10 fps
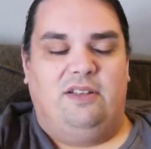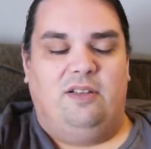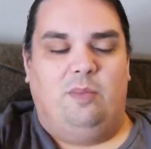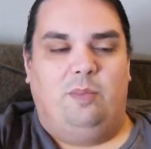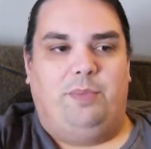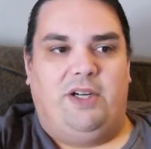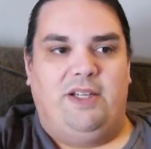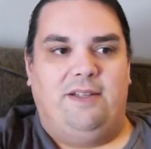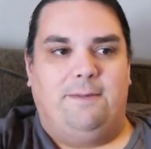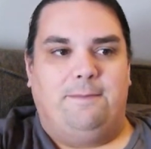
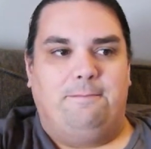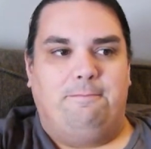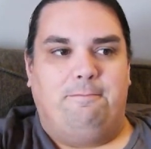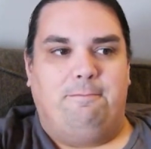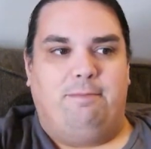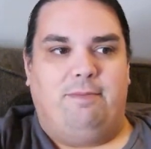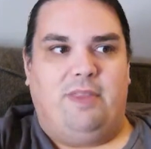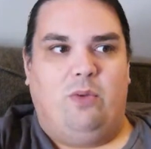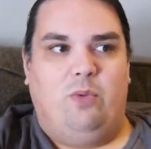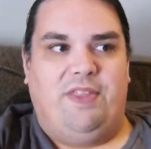But
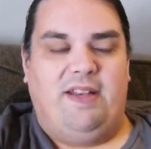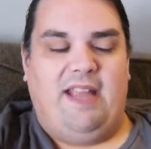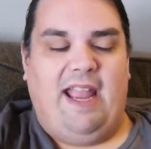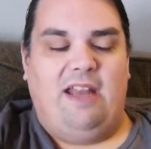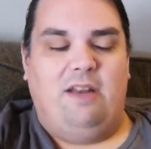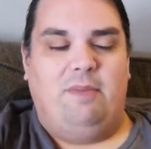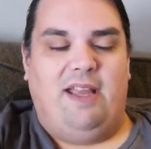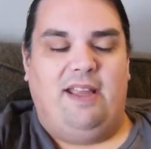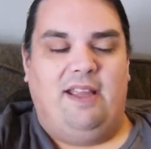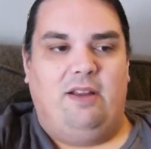with an anime
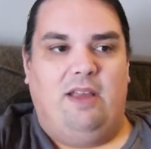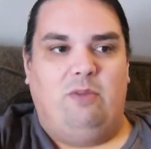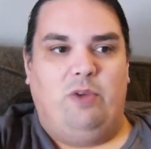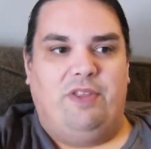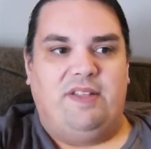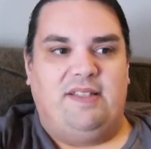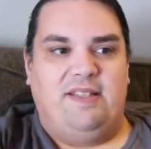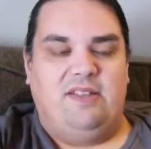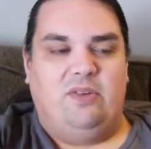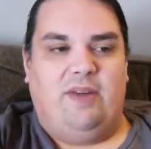and with a
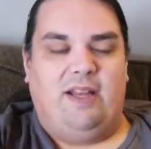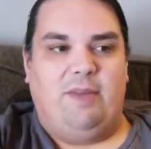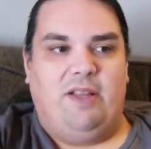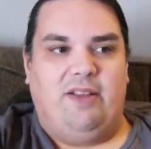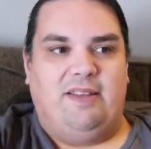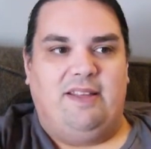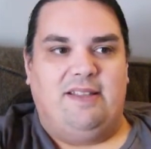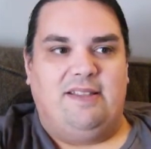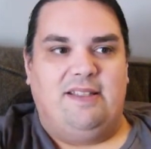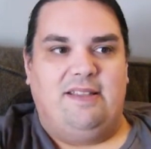seasonal anime like
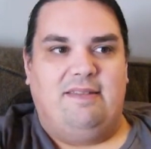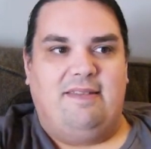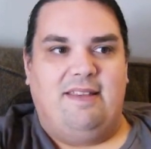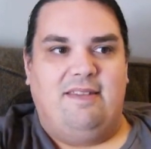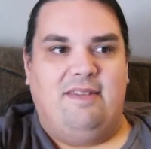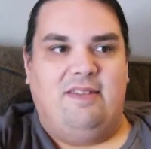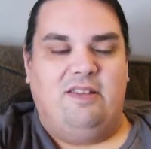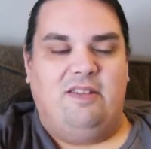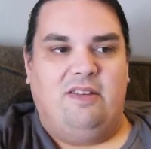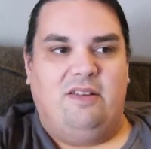this, the the
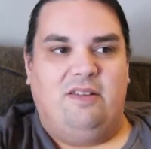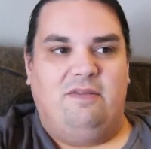the